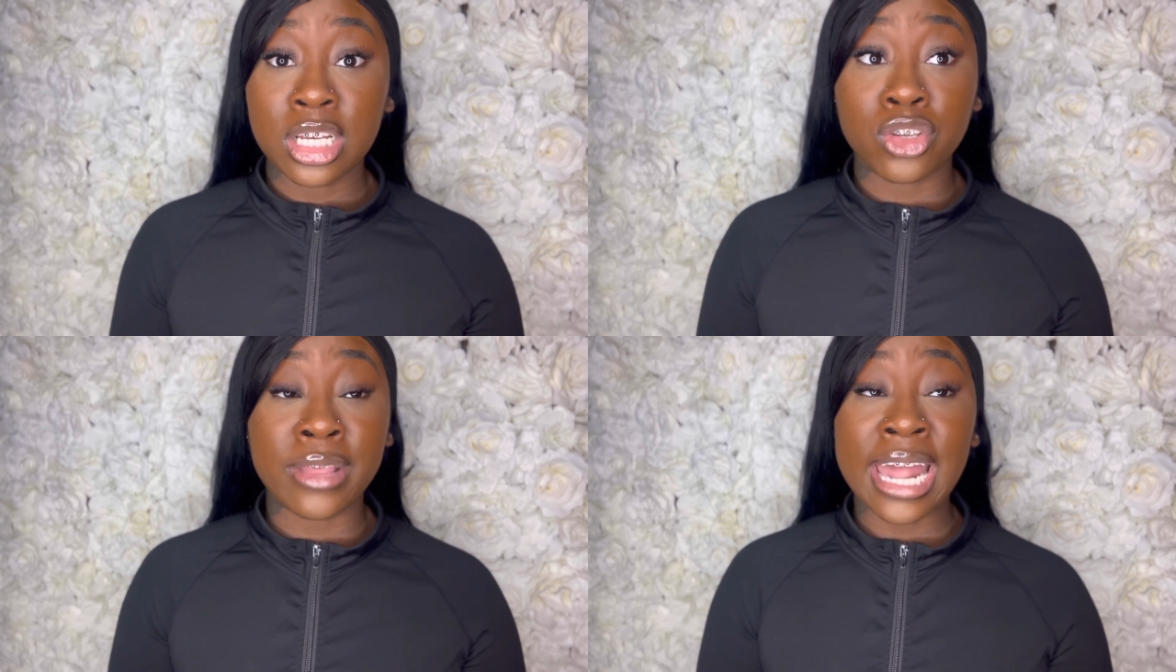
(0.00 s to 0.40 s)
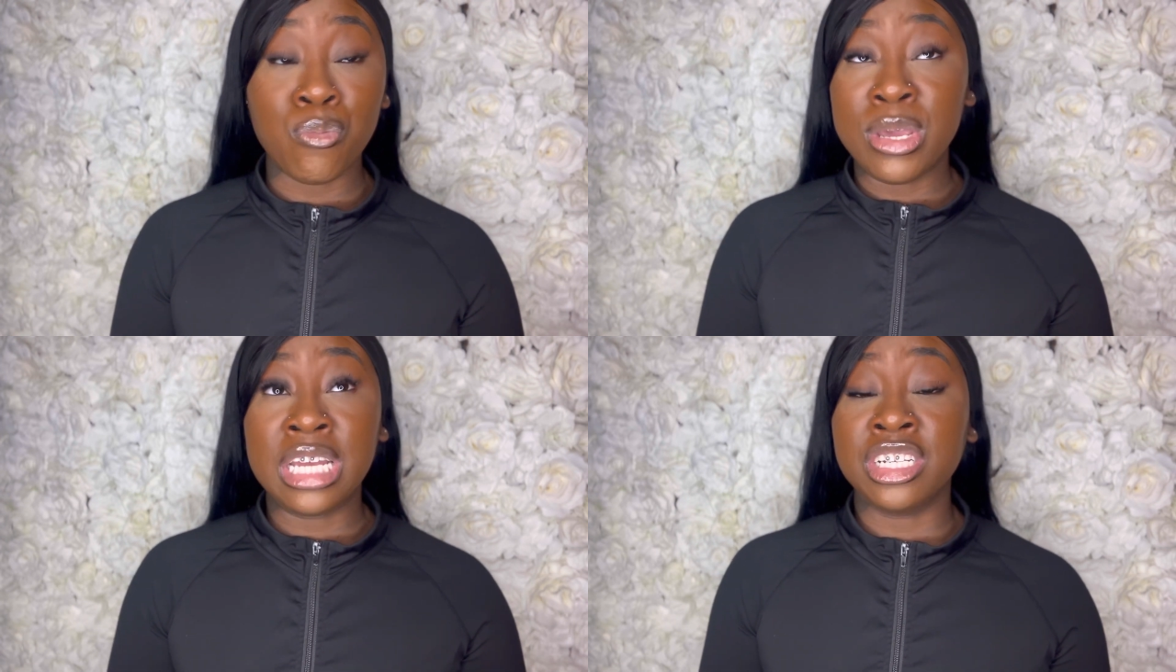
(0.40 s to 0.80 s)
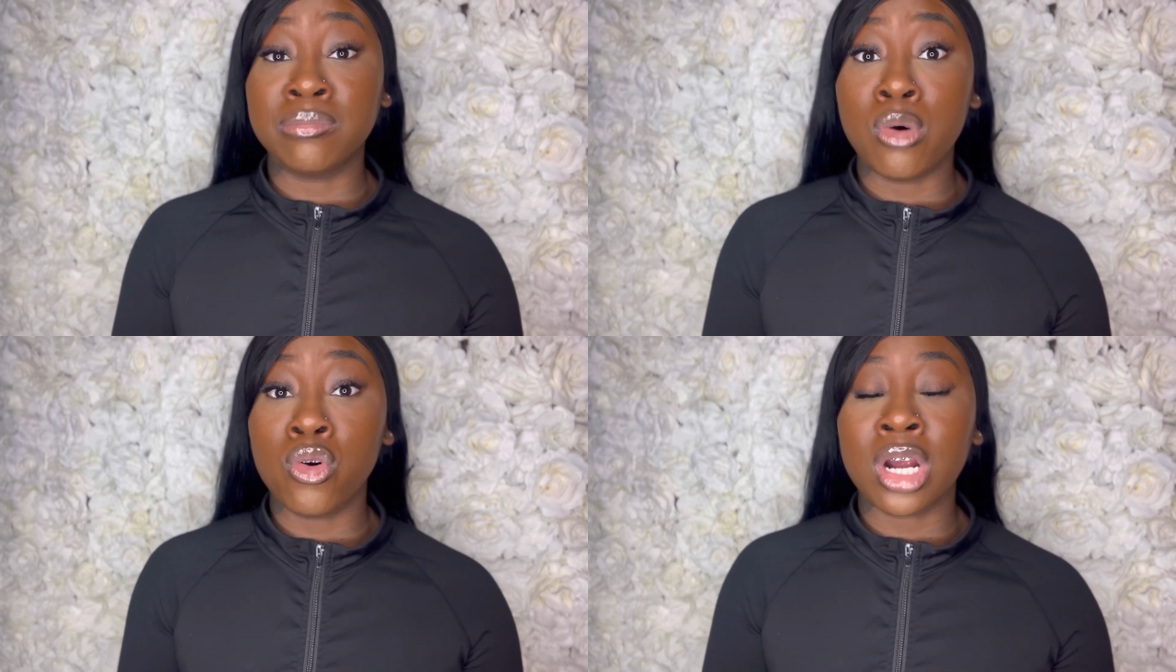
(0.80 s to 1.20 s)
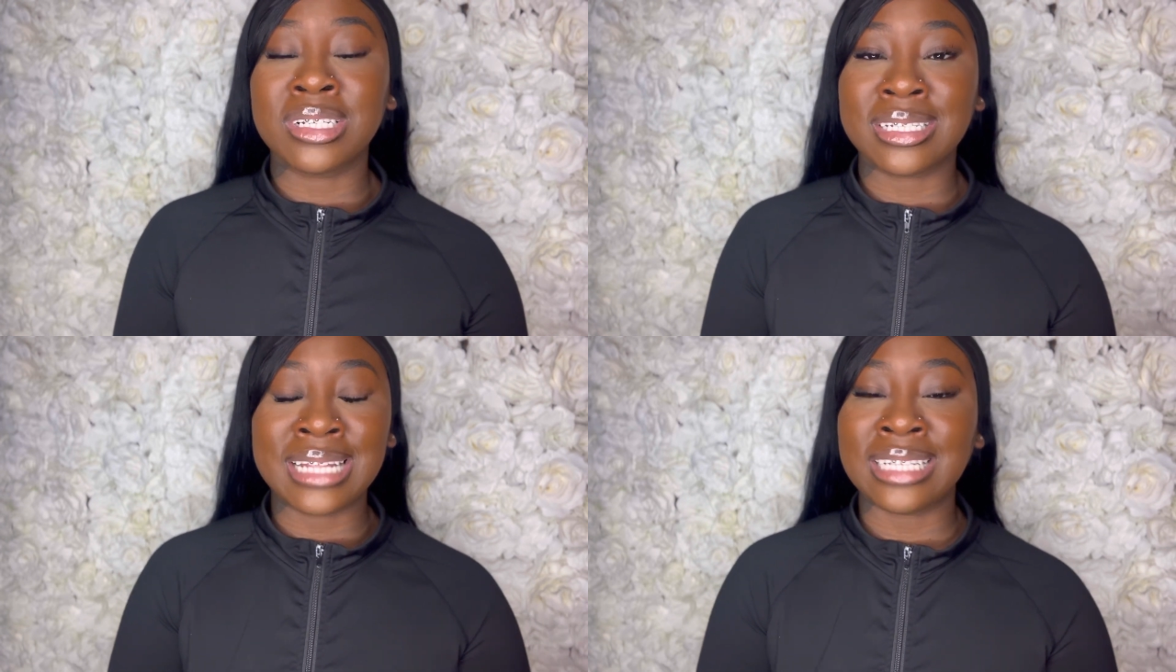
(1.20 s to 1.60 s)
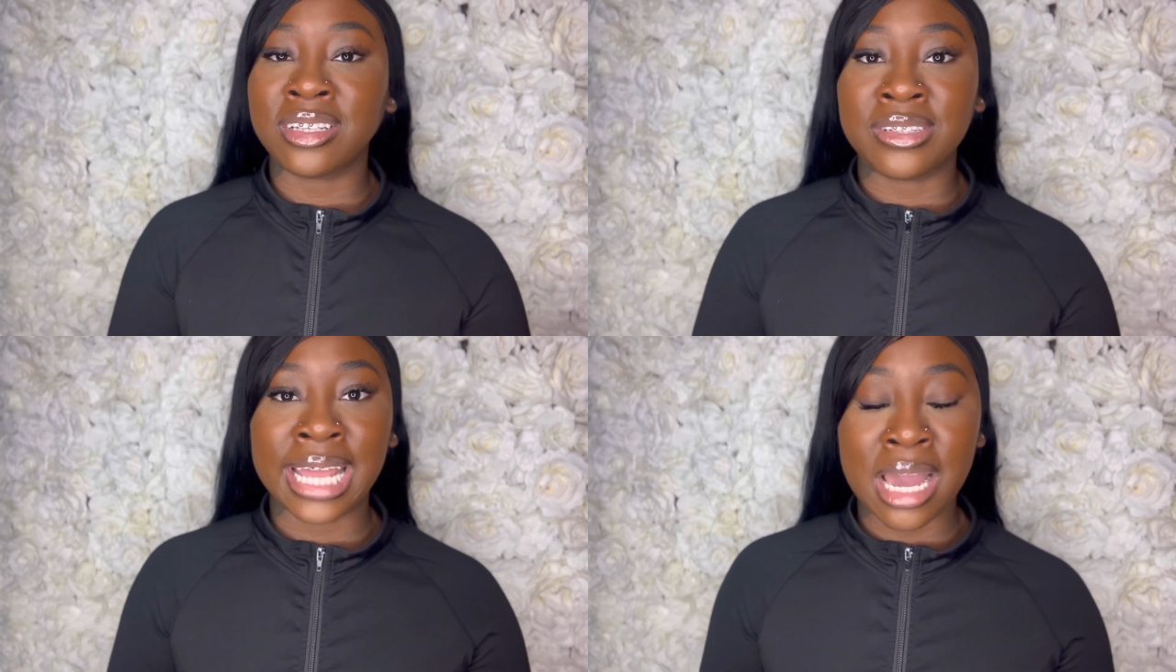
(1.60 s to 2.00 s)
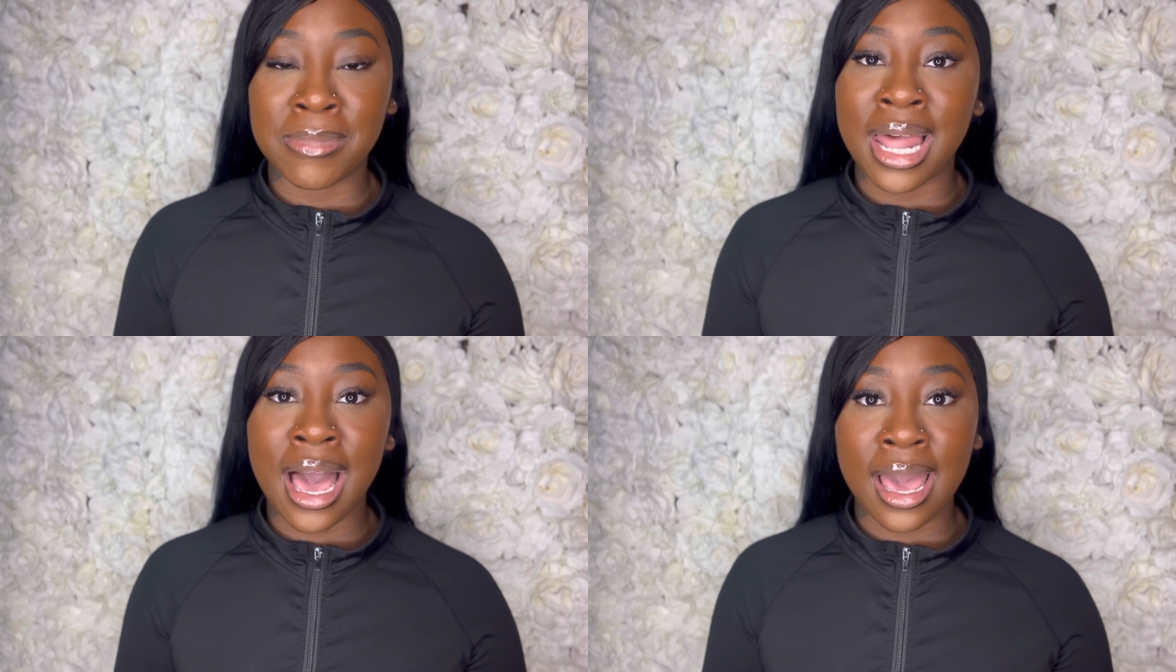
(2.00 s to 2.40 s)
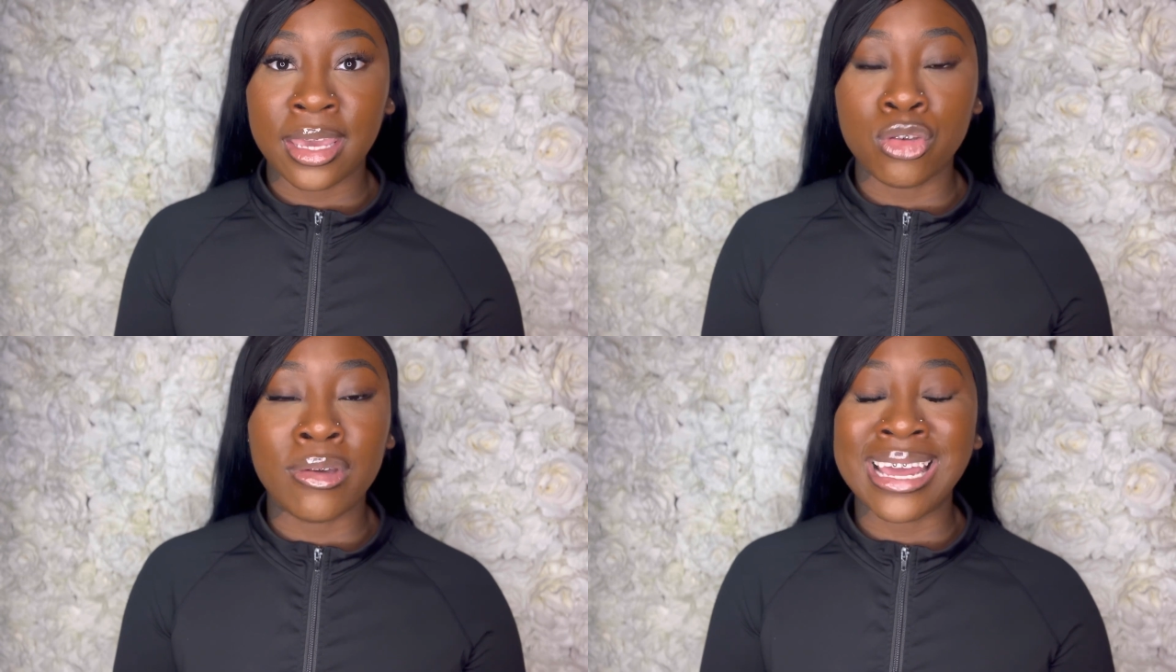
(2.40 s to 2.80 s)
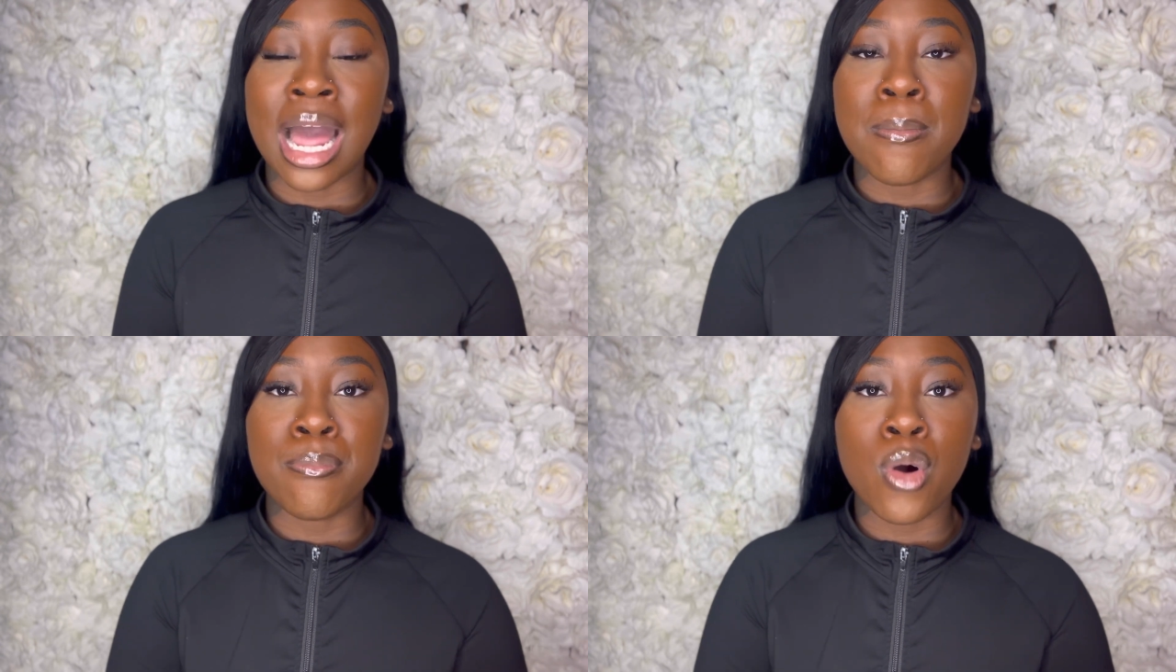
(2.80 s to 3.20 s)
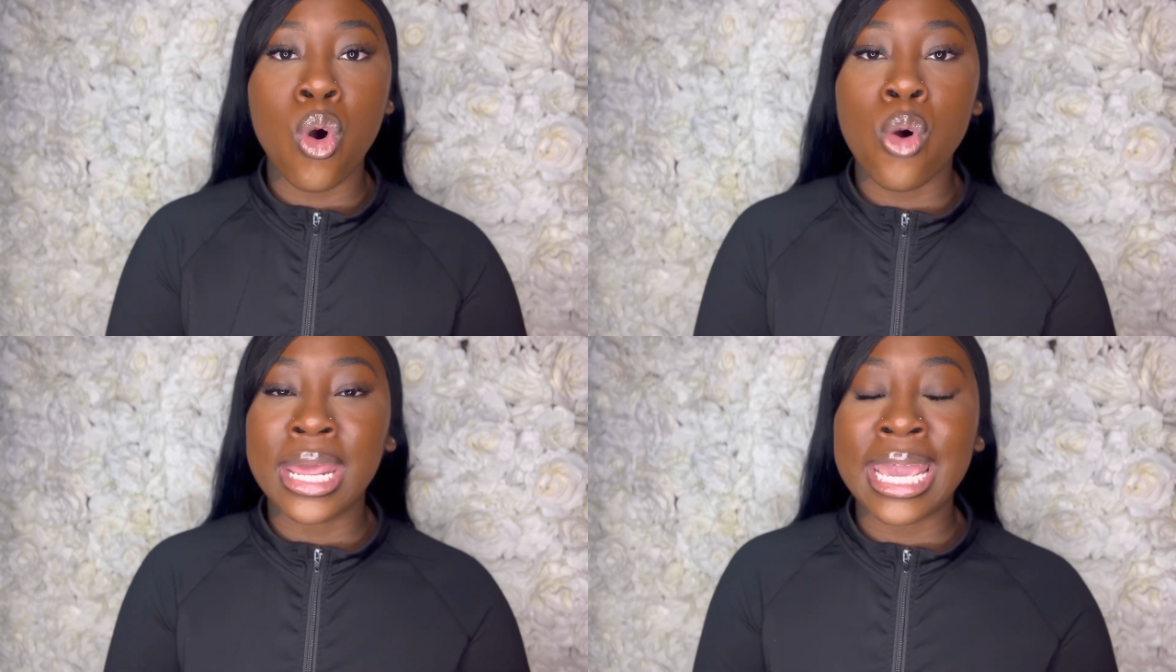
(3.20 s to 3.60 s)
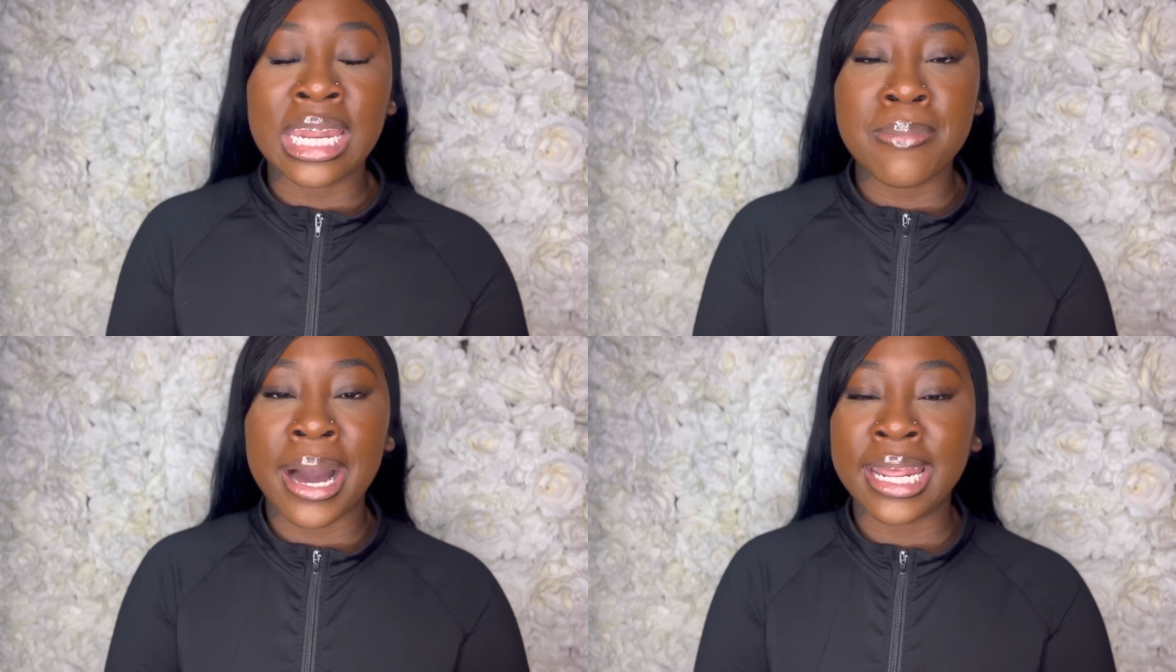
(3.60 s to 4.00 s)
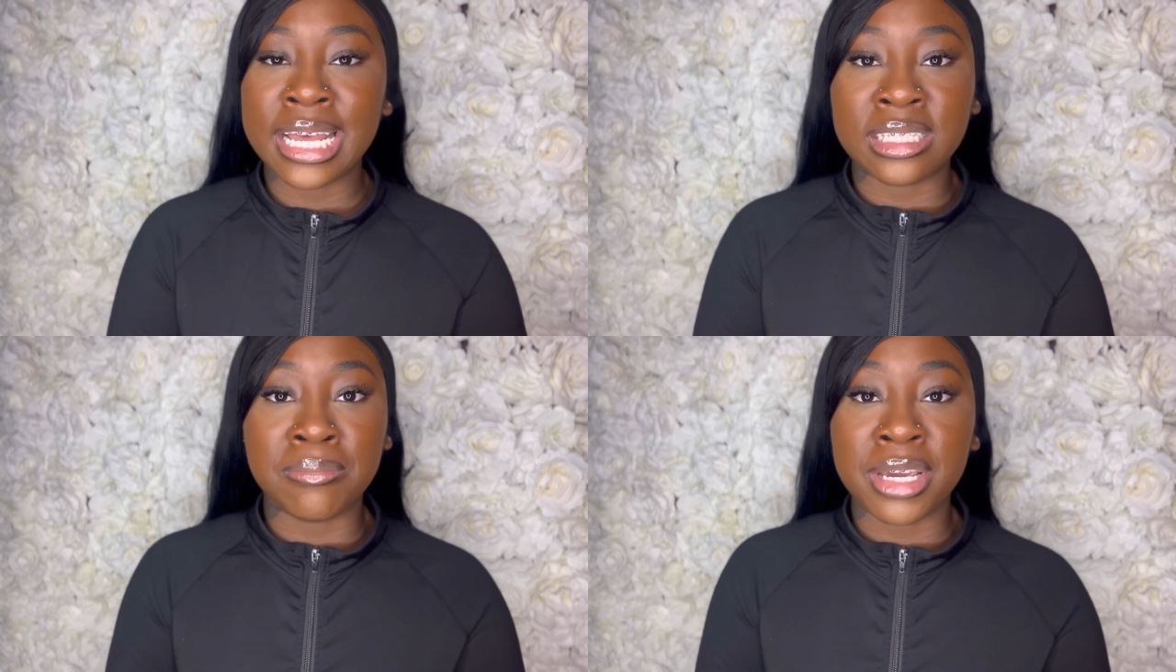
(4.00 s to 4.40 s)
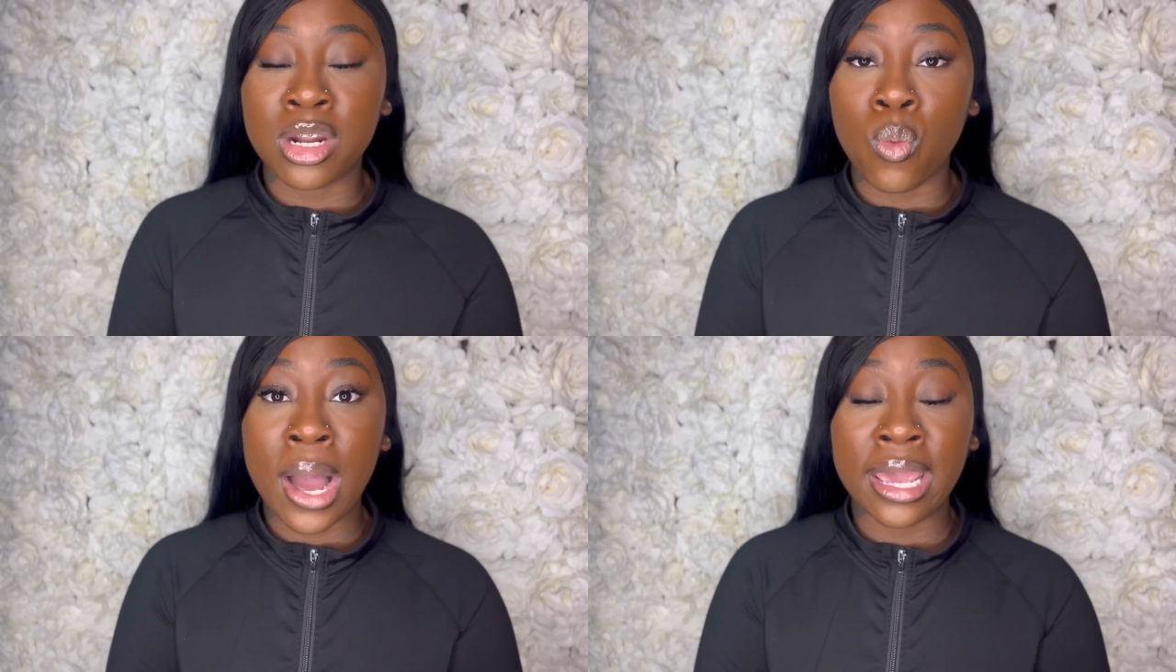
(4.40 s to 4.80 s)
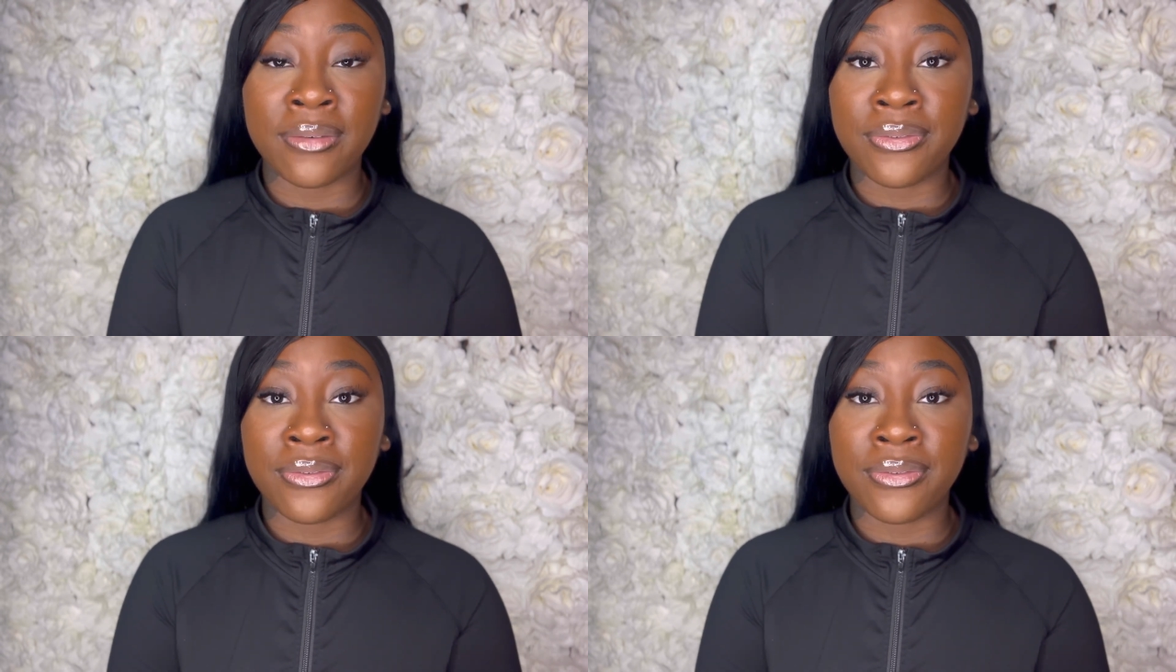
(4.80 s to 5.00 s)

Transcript: So that we can just mold her, that's a damn lie. You cannot mold anybody into being a wife.